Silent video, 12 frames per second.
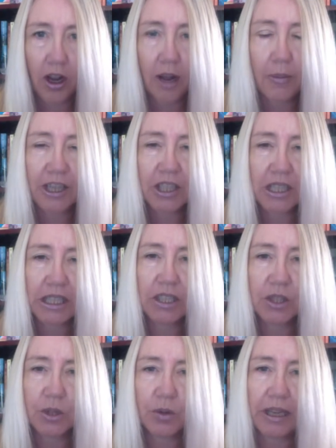I'm actually
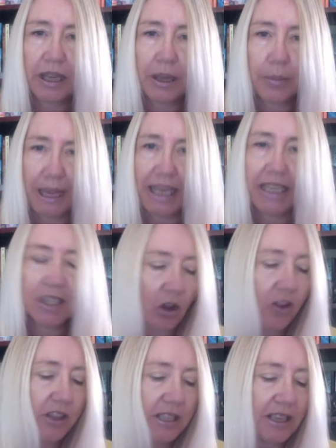doing a piece
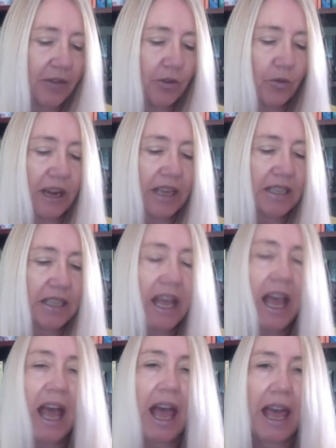on the seven rays,
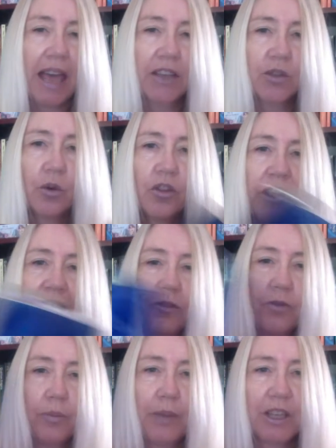and all that
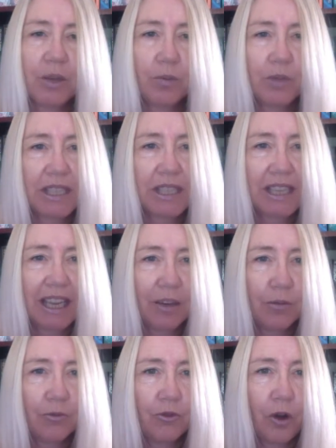information was
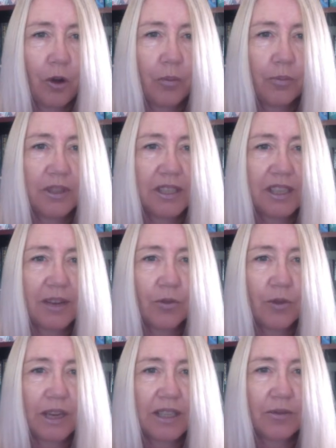taken from The Seven
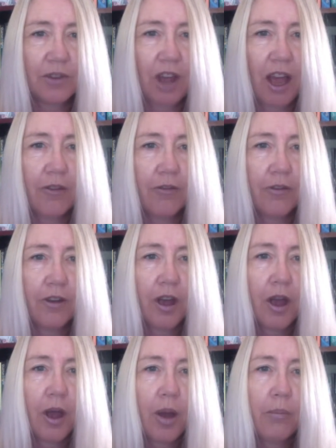Rays of Life
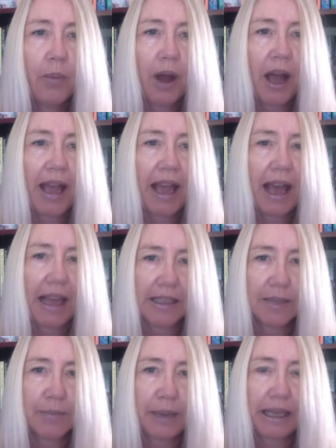by
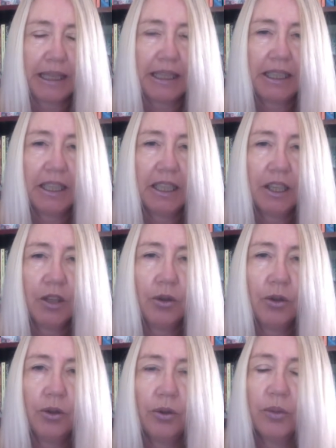Alice Bailey,
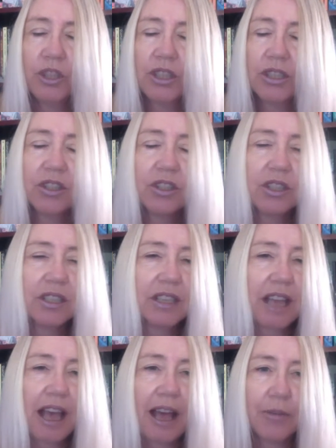which is just
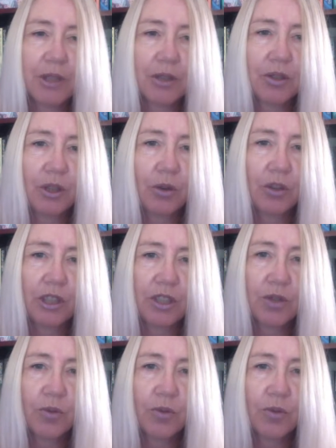absolutely gorgeous.